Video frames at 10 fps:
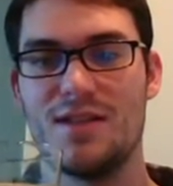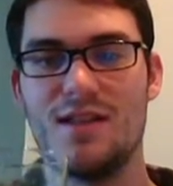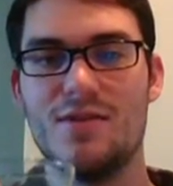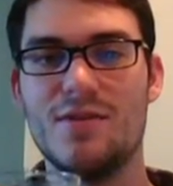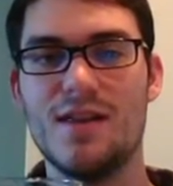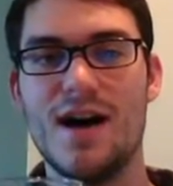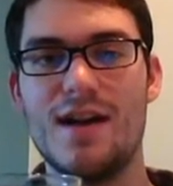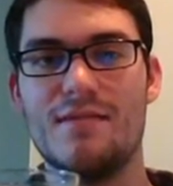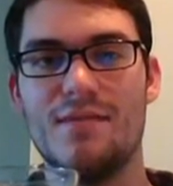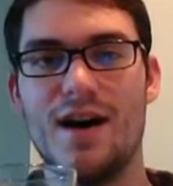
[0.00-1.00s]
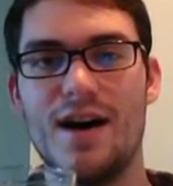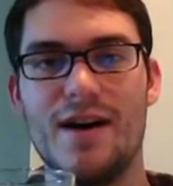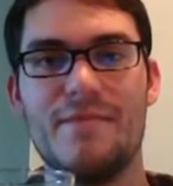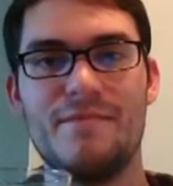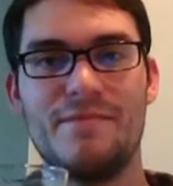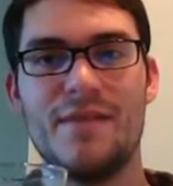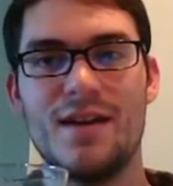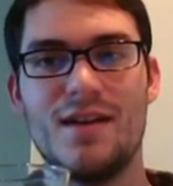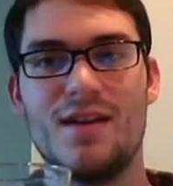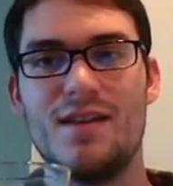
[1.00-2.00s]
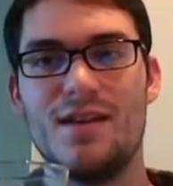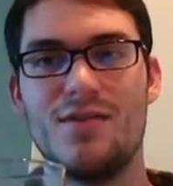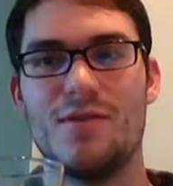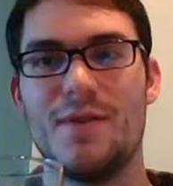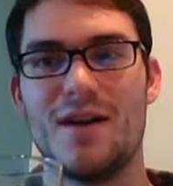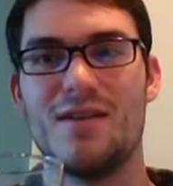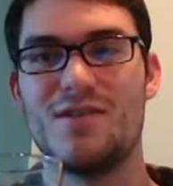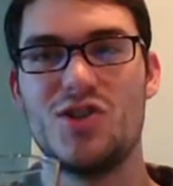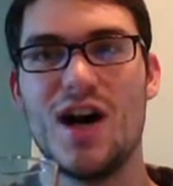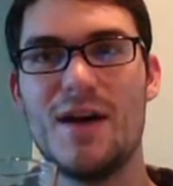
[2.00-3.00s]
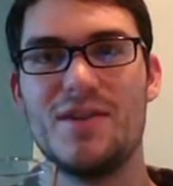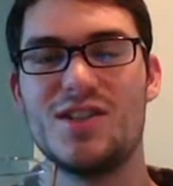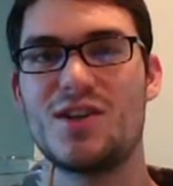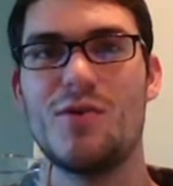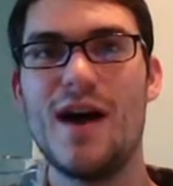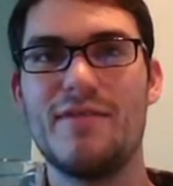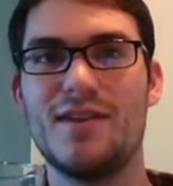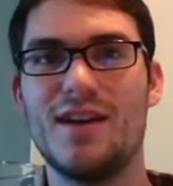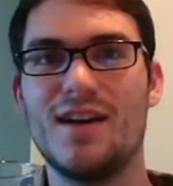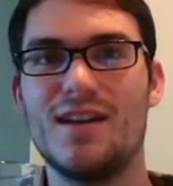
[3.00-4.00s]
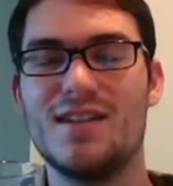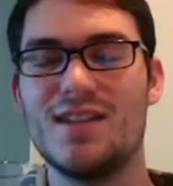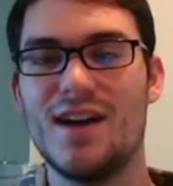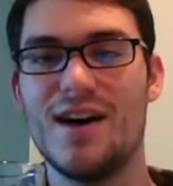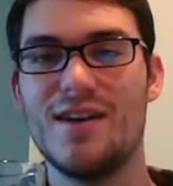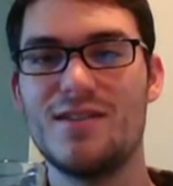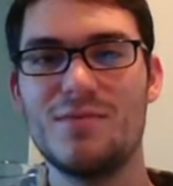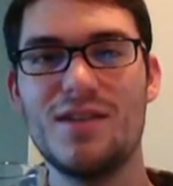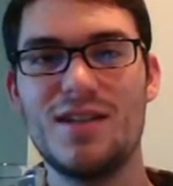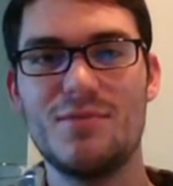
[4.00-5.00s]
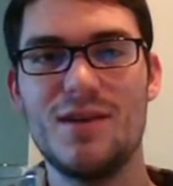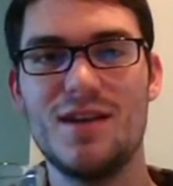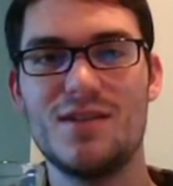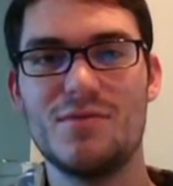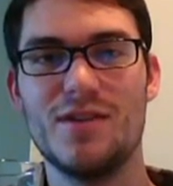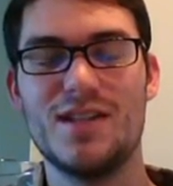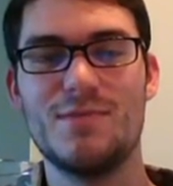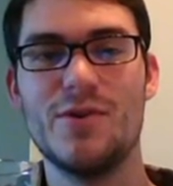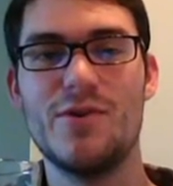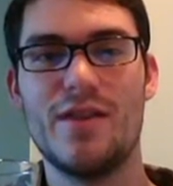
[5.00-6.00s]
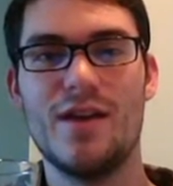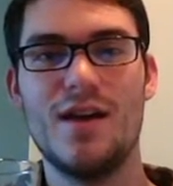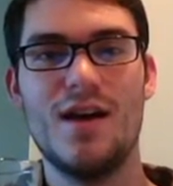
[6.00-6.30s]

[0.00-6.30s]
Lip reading: They do a better job at just crafting it. It's really sweet, it's really smooth.